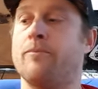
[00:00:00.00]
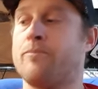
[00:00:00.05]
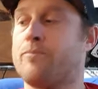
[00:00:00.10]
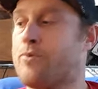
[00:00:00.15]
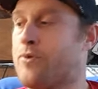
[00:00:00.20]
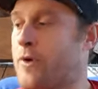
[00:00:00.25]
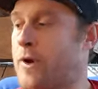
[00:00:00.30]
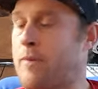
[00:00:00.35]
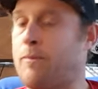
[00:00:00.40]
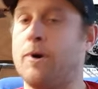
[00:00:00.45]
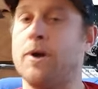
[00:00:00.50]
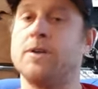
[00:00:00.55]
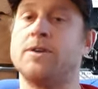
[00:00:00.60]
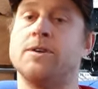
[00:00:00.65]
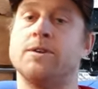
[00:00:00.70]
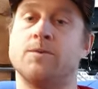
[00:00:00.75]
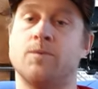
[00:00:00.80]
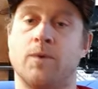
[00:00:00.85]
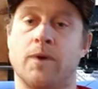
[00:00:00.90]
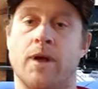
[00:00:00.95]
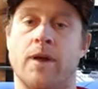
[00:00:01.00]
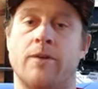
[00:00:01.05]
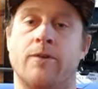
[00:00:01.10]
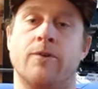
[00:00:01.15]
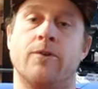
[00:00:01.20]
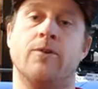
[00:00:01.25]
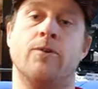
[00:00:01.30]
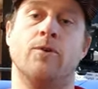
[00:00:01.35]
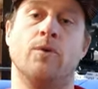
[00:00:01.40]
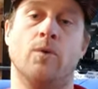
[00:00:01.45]
Pretty much, it's what I
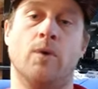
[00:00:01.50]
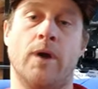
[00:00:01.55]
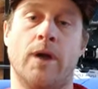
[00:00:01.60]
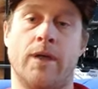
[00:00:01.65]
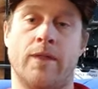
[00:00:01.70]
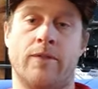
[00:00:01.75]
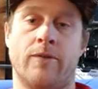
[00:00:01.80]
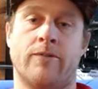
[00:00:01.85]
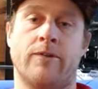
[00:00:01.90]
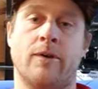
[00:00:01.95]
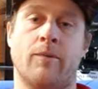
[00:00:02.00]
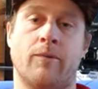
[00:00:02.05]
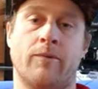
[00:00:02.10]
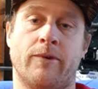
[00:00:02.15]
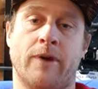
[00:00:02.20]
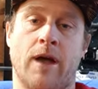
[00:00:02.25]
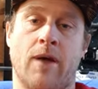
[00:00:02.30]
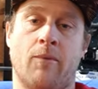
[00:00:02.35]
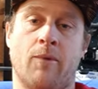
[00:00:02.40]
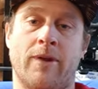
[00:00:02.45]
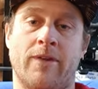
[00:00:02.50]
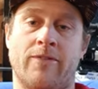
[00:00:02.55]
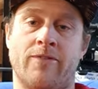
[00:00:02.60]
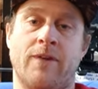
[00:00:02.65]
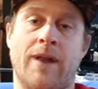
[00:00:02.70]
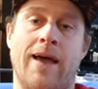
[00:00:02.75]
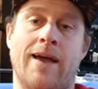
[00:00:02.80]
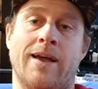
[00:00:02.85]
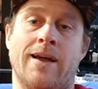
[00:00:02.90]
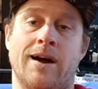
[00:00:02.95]
do in the summertime when it's
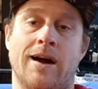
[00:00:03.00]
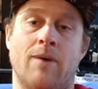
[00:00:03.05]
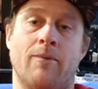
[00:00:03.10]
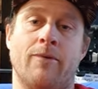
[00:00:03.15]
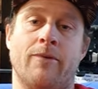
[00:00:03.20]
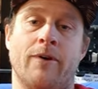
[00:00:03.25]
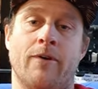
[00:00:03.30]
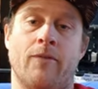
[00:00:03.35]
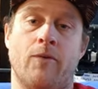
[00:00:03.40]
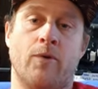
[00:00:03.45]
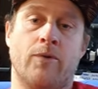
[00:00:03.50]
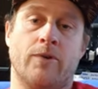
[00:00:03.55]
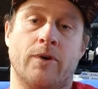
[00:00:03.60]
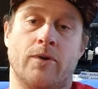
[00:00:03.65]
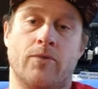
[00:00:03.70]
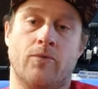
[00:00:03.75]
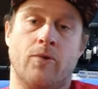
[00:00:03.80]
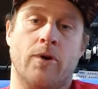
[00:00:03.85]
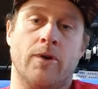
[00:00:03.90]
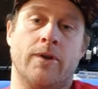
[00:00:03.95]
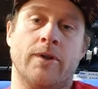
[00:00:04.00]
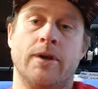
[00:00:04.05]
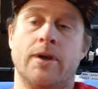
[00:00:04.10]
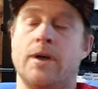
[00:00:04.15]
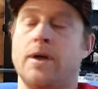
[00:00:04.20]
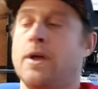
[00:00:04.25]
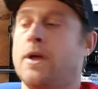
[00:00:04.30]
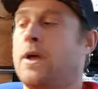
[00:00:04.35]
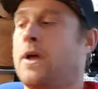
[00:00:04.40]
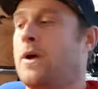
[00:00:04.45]
flat calm. Is I've always got a rod
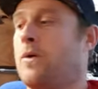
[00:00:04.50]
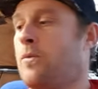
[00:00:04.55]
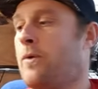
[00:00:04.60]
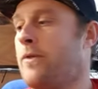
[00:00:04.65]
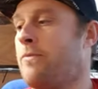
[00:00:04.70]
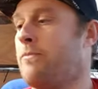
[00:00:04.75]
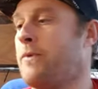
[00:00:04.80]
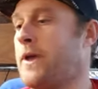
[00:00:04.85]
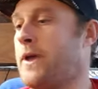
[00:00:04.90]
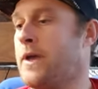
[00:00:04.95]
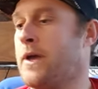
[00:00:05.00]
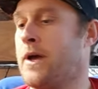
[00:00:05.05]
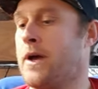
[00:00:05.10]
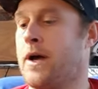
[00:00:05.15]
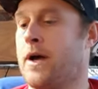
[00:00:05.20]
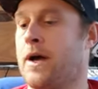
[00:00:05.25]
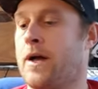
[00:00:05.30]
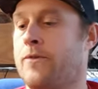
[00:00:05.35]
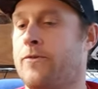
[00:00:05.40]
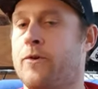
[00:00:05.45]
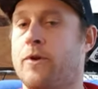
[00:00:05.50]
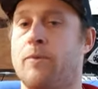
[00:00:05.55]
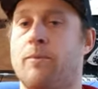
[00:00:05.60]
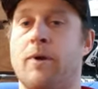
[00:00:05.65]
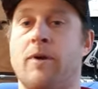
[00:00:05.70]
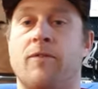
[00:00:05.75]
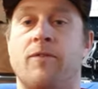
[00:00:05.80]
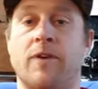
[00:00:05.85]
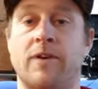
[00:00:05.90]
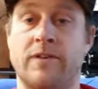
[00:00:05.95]
with me doing a
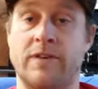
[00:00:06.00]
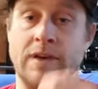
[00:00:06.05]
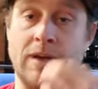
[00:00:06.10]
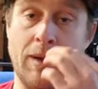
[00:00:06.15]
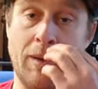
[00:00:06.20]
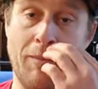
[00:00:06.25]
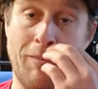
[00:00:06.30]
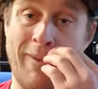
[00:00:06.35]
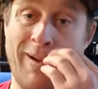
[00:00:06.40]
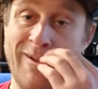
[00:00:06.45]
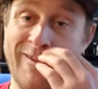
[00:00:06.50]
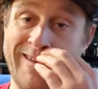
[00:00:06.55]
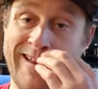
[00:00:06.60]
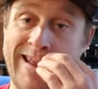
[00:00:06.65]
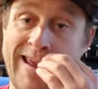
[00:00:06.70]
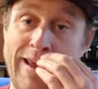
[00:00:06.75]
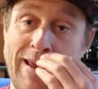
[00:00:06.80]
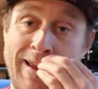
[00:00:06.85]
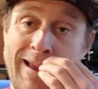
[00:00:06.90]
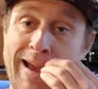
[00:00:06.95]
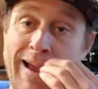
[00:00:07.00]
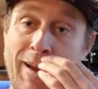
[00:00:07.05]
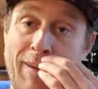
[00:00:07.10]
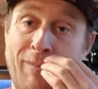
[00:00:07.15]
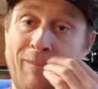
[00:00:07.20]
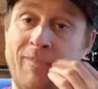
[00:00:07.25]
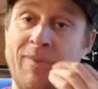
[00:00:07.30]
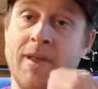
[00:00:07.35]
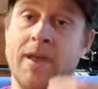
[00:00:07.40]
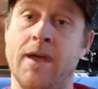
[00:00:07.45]
bit of fishing, mostly
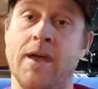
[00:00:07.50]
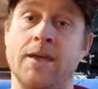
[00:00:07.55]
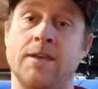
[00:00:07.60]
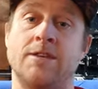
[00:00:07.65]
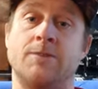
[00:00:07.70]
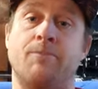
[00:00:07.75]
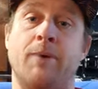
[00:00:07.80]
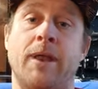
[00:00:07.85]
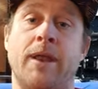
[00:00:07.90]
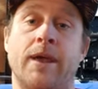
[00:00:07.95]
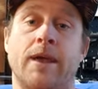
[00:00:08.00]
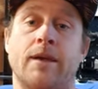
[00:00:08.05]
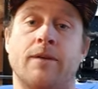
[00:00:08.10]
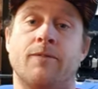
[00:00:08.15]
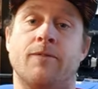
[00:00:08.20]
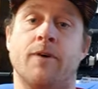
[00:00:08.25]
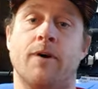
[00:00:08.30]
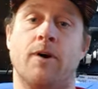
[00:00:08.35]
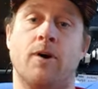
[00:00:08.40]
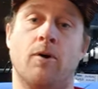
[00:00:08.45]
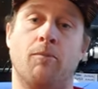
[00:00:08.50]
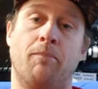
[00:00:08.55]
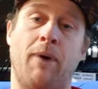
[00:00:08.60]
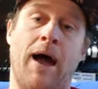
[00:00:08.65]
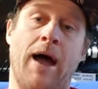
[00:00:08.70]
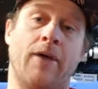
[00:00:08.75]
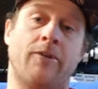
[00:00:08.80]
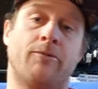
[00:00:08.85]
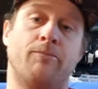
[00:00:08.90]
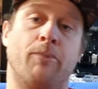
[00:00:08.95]
spinning for
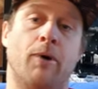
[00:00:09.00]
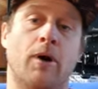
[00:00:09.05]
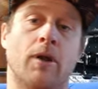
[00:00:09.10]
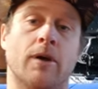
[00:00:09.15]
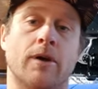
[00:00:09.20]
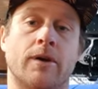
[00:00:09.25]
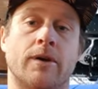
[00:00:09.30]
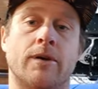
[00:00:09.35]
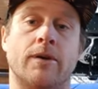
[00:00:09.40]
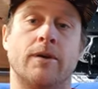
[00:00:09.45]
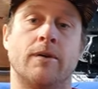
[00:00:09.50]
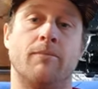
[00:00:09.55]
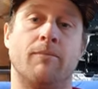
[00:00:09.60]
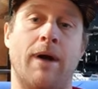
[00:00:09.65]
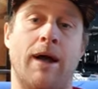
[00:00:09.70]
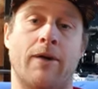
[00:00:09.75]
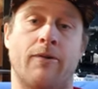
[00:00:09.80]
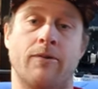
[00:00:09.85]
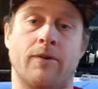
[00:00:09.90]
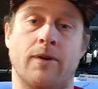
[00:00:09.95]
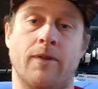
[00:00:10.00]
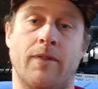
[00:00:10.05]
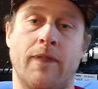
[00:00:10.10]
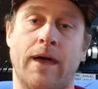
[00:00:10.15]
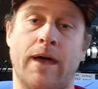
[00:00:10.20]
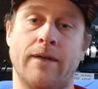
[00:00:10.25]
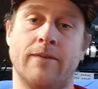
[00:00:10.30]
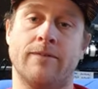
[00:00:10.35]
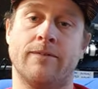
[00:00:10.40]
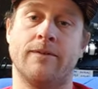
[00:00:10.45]
bass, pollock, mackerel and
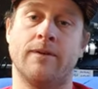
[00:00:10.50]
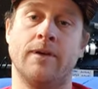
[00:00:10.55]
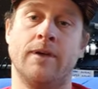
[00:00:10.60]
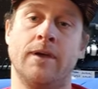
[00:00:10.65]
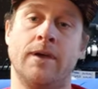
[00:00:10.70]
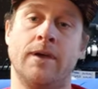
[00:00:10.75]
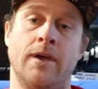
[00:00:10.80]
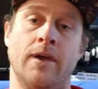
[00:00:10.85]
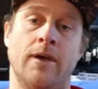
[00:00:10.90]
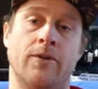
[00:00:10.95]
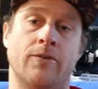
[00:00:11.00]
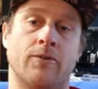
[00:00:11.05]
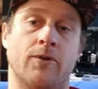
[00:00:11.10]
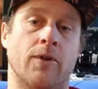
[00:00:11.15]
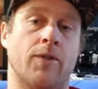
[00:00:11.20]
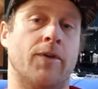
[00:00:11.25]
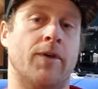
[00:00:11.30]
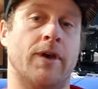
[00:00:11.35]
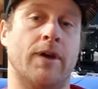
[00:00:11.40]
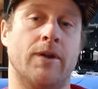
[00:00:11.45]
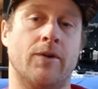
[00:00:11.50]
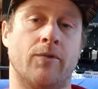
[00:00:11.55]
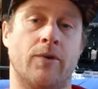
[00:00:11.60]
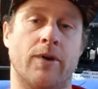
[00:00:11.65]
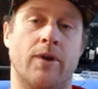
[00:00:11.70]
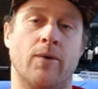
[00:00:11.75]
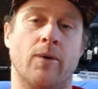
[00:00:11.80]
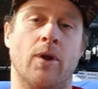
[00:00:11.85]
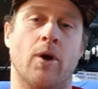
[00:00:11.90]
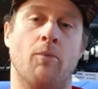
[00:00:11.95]
that sort of thing. I don't
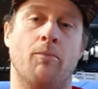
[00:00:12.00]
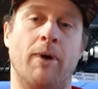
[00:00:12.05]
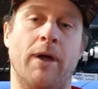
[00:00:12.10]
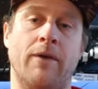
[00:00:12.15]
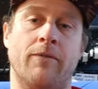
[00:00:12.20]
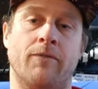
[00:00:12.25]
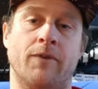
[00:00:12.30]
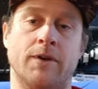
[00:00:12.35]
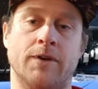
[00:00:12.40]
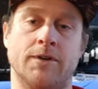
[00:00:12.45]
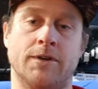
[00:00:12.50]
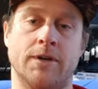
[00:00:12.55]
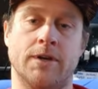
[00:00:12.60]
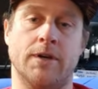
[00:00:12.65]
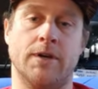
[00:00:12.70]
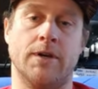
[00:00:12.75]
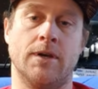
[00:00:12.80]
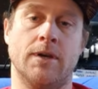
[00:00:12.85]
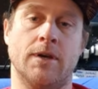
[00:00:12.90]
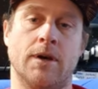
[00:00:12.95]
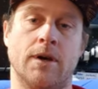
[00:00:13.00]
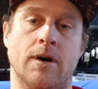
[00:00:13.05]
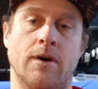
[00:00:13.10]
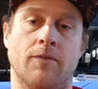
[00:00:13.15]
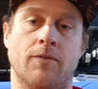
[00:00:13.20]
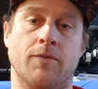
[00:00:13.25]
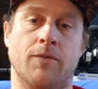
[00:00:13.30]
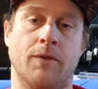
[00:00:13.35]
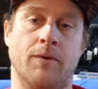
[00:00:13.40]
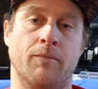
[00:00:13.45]
really do a lot of bait fishing
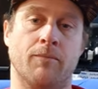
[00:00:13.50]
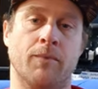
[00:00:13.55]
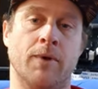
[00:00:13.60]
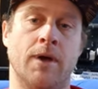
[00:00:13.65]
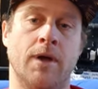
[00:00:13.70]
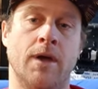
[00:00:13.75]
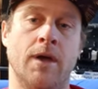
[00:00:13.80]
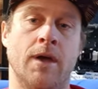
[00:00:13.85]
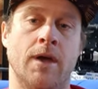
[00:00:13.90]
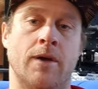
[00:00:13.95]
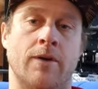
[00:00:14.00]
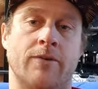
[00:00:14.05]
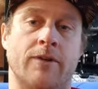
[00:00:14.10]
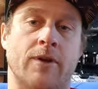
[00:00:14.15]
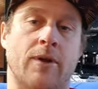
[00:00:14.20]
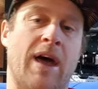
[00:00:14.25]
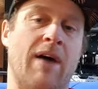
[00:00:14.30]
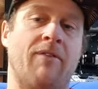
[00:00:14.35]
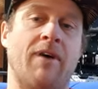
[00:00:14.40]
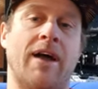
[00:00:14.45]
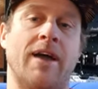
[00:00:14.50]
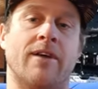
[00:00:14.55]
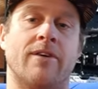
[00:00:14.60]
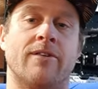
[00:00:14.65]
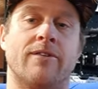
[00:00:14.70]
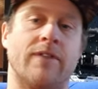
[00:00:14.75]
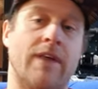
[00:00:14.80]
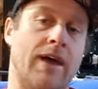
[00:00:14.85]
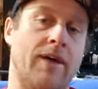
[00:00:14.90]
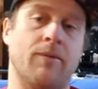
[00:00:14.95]
off them because I don't have
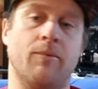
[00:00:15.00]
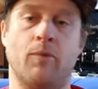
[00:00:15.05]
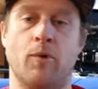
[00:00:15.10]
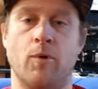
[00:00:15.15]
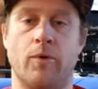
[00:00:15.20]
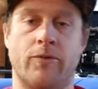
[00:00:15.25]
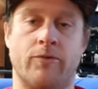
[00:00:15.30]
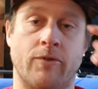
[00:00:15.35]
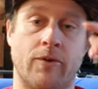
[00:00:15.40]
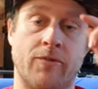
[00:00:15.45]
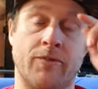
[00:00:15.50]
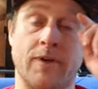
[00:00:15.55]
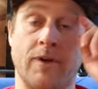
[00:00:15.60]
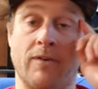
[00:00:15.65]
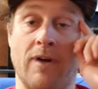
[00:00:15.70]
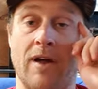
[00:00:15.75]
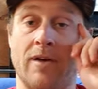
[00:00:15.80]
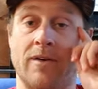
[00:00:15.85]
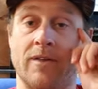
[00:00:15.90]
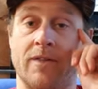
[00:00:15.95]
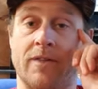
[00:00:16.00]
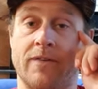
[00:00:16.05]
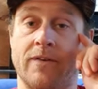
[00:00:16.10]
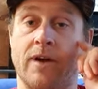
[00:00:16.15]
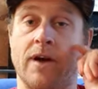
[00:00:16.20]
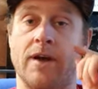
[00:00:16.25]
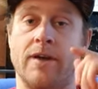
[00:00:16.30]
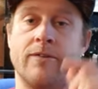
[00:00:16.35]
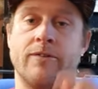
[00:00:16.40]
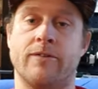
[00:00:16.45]
anchors and that, and I'm always drifting around in the
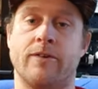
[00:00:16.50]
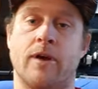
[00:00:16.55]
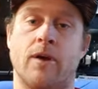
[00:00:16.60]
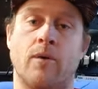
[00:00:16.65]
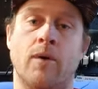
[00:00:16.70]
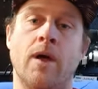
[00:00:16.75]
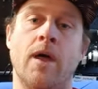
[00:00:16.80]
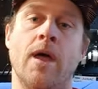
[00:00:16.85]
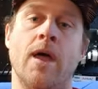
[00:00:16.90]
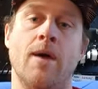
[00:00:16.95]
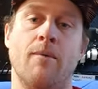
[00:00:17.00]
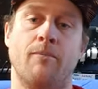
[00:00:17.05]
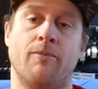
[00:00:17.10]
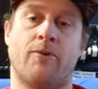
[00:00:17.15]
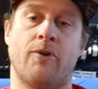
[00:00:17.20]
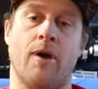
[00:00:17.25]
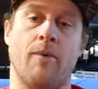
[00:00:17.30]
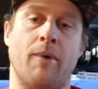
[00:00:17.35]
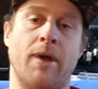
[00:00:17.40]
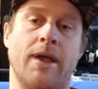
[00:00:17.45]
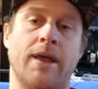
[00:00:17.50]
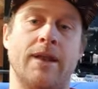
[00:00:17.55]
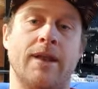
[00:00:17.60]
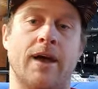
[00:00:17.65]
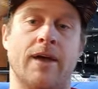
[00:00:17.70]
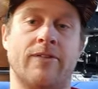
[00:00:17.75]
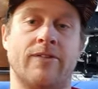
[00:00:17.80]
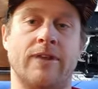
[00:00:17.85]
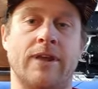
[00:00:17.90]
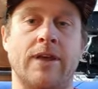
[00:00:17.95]
tide. So try and make it
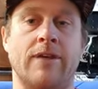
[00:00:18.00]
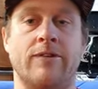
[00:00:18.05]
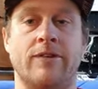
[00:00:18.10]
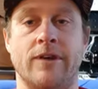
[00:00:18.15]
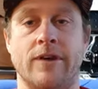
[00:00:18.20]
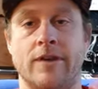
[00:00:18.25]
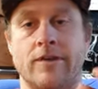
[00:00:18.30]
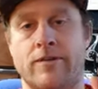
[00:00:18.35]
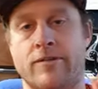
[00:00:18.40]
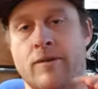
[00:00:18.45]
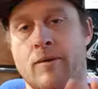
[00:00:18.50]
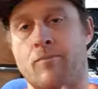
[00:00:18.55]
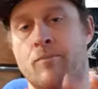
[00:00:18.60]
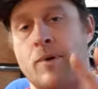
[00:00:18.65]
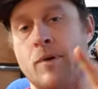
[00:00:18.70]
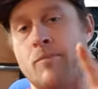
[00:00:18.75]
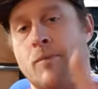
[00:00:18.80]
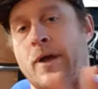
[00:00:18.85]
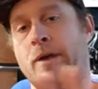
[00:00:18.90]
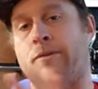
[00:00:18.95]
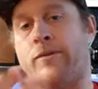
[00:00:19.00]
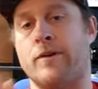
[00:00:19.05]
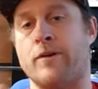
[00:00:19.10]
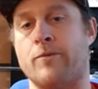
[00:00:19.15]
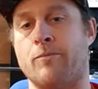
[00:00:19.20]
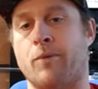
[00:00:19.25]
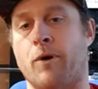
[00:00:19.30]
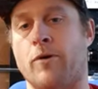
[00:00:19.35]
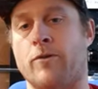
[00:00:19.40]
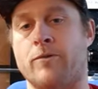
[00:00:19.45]
nice and easy, as simple and basic
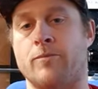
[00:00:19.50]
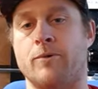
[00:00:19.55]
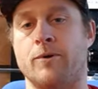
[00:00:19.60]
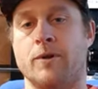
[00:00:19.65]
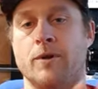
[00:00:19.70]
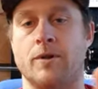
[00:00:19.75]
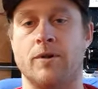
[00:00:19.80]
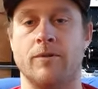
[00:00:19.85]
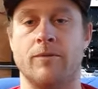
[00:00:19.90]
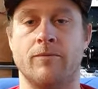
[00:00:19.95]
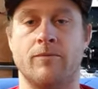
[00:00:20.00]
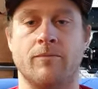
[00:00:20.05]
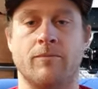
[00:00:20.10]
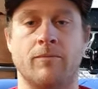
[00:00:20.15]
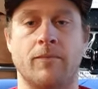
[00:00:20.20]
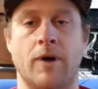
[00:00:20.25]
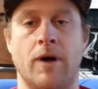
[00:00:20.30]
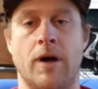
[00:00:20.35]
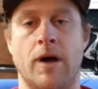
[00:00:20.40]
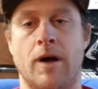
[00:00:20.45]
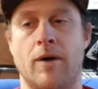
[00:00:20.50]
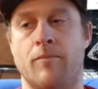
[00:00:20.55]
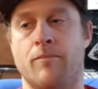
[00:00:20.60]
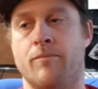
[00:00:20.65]
as possible. For